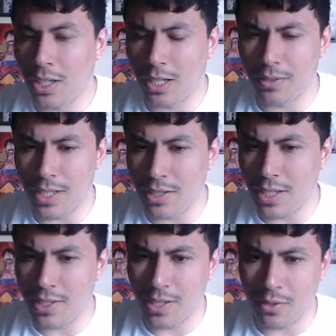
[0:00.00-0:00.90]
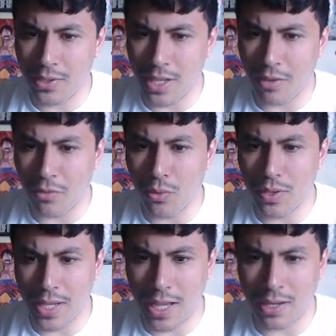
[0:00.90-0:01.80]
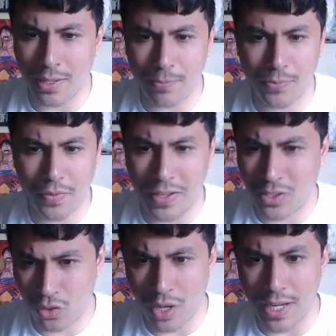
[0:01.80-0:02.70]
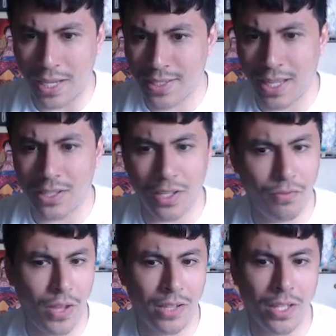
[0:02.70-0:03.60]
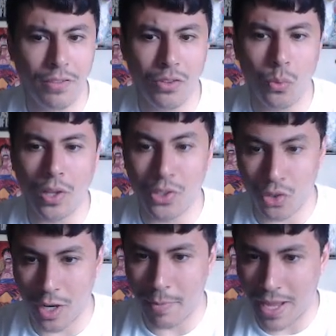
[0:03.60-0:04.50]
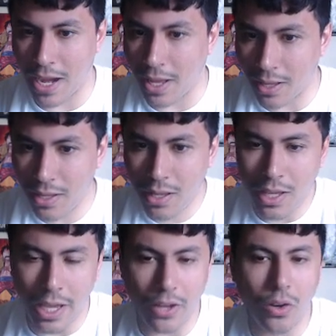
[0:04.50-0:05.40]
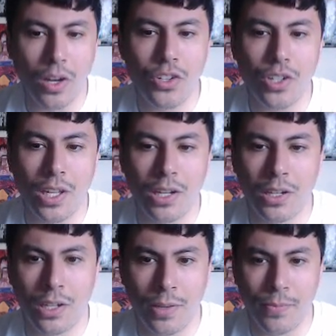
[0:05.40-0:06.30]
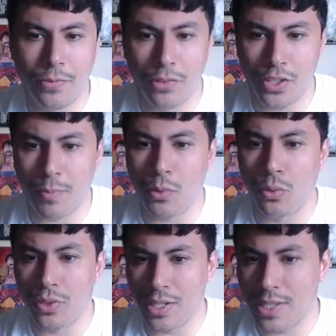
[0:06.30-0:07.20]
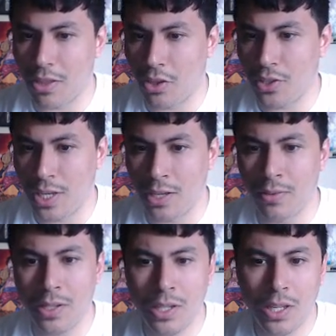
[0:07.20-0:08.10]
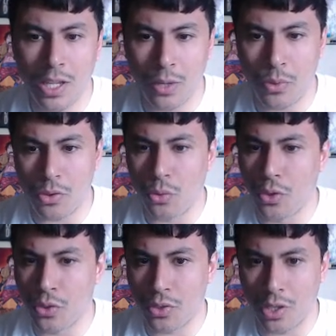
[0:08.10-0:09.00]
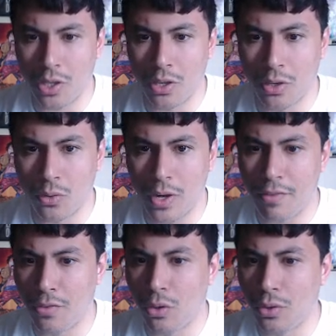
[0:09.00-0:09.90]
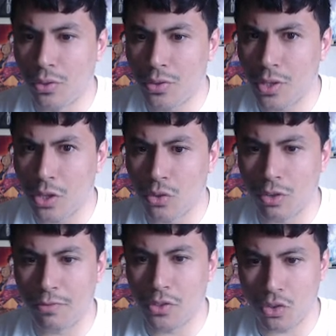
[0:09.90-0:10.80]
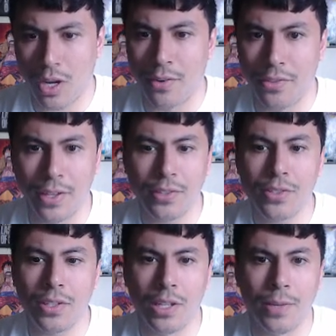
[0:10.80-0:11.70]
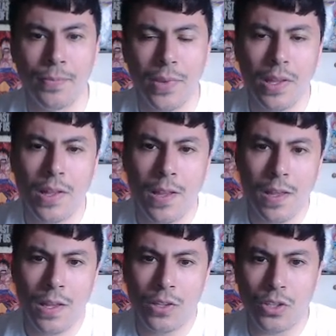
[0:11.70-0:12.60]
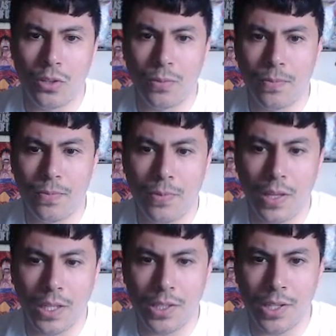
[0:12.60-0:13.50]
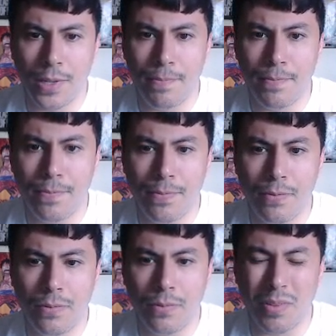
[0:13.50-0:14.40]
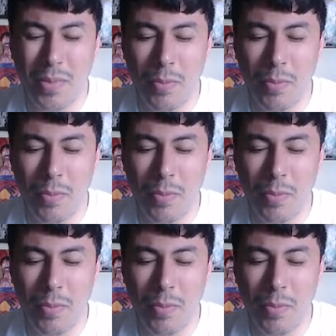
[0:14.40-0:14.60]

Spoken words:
D series, they've always had, like, they've had Stride deck sets, they've had even the word Stride mechanic acknowledged in, for example, D set 13, with all those grade 4s that you can drop for Stride and things. So it's a bit